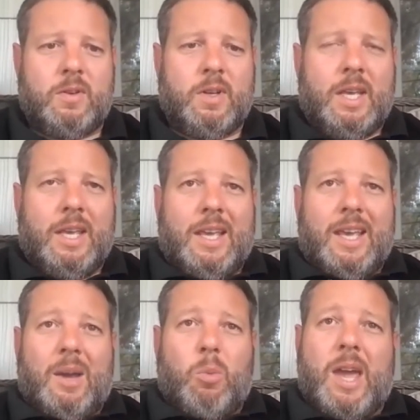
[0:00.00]
And
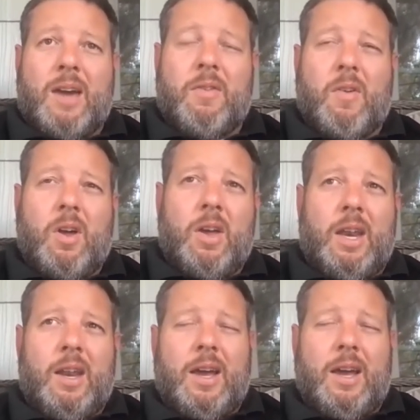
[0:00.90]
we have,
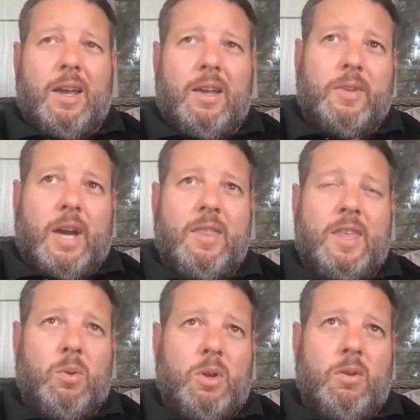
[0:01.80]
and I
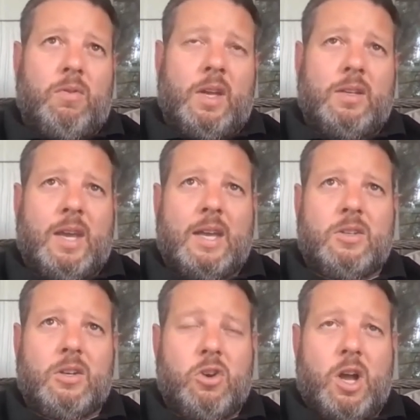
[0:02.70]
think we do a
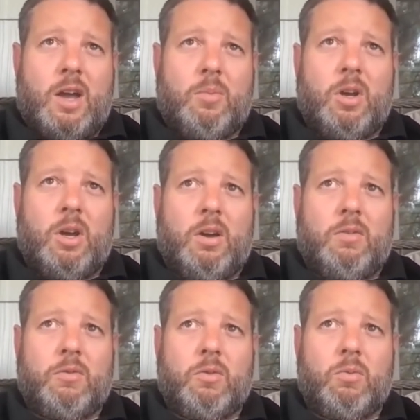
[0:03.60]
fantastic job
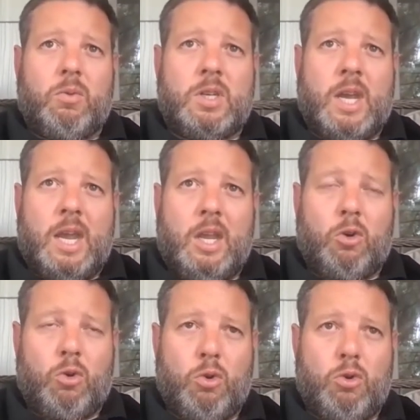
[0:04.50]
of
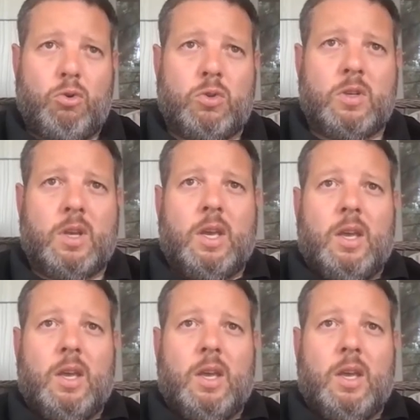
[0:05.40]
retaining crews,